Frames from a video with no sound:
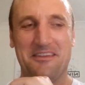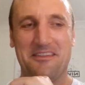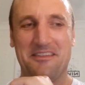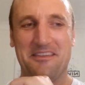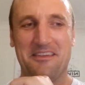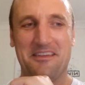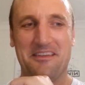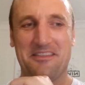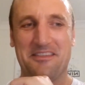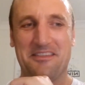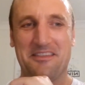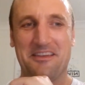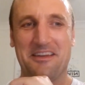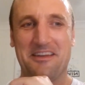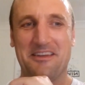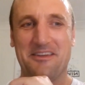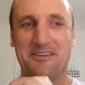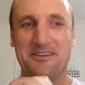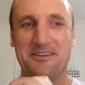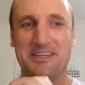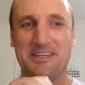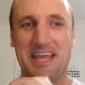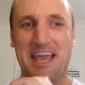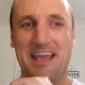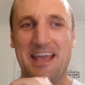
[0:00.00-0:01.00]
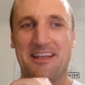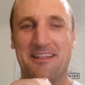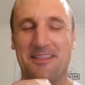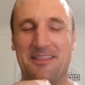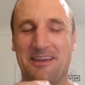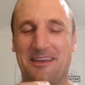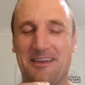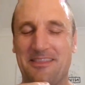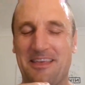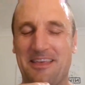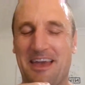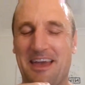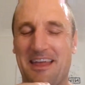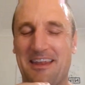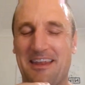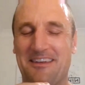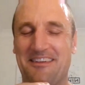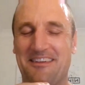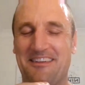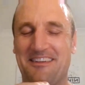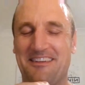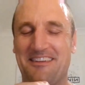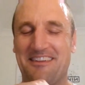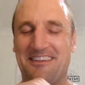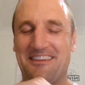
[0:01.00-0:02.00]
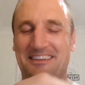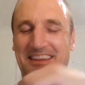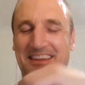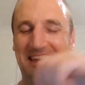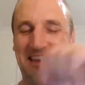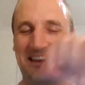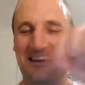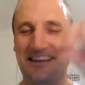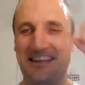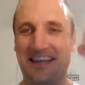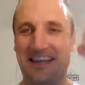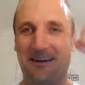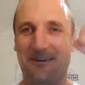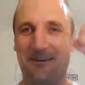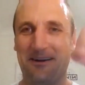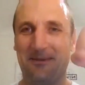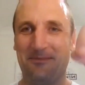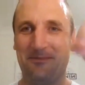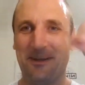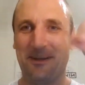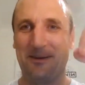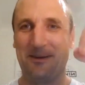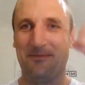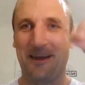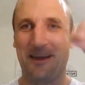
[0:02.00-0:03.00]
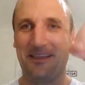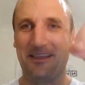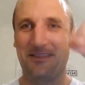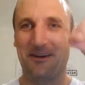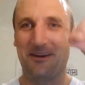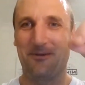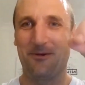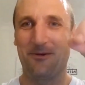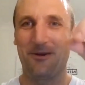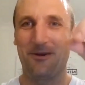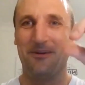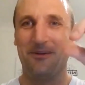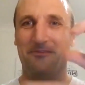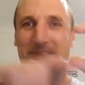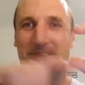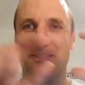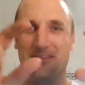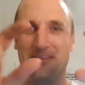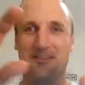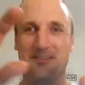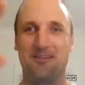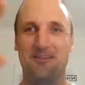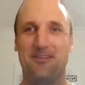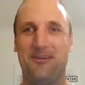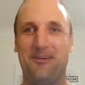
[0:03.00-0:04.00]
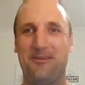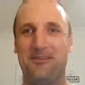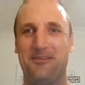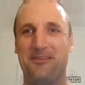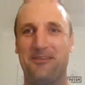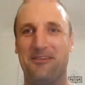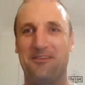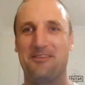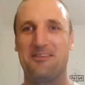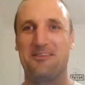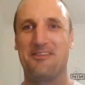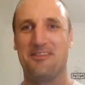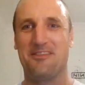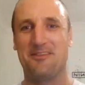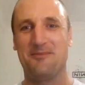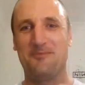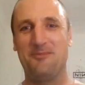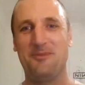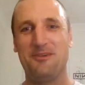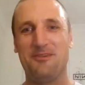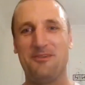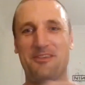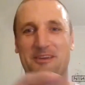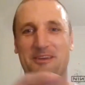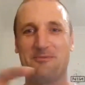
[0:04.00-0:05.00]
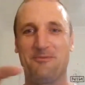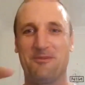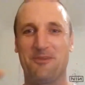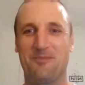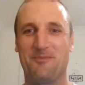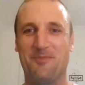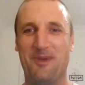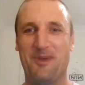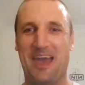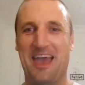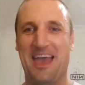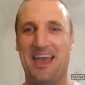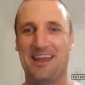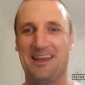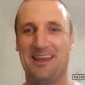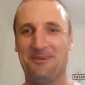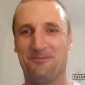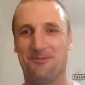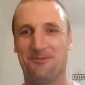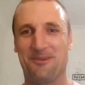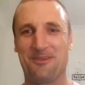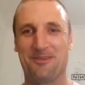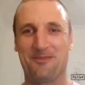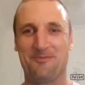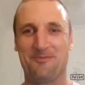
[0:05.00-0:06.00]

it's like you're dangling that and daring me to make the quote of it. Sylosis, the music was bad. It